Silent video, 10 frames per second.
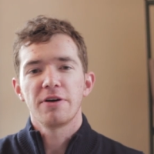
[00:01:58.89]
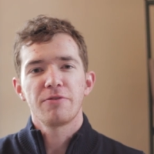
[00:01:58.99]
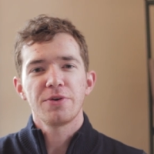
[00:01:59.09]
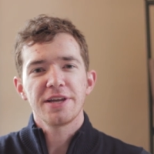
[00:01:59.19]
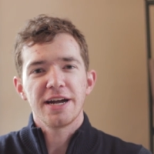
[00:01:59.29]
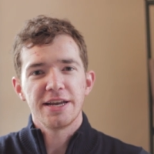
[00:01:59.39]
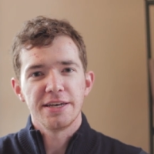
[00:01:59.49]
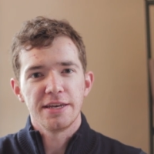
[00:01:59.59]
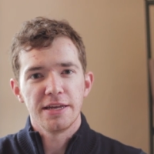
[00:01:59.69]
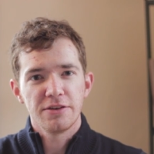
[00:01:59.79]
I've already
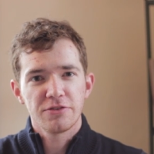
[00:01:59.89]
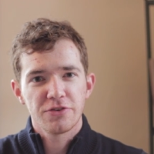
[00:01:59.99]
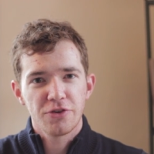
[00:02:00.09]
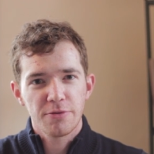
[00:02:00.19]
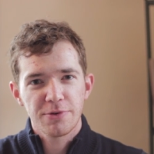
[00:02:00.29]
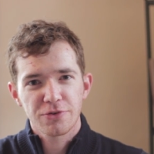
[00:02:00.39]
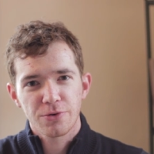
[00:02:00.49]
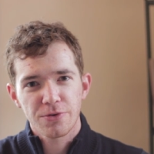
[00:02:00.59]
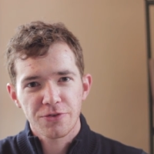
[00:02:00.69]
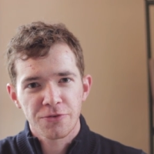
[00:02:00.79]
gotten into Toby's
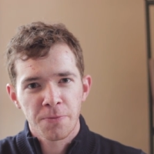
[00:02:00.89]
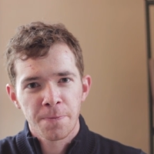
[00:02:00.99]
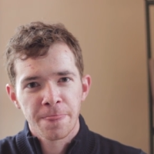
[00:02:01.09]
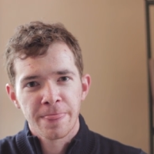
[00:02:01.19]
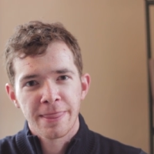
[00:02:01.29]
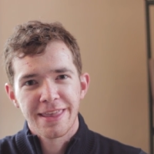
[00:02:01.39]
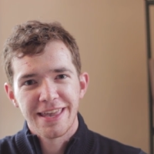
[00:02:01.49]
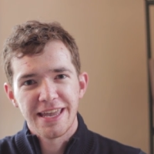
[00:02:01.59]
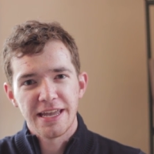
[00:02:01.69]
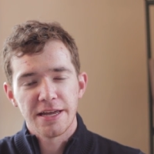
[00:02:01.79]
course
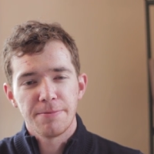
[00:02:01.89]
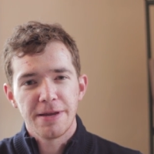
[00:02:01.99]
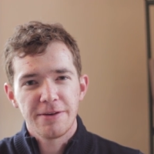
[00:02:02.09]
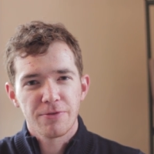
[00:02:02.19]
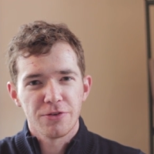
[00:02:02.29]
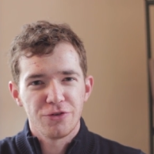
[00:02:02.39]
and paid for the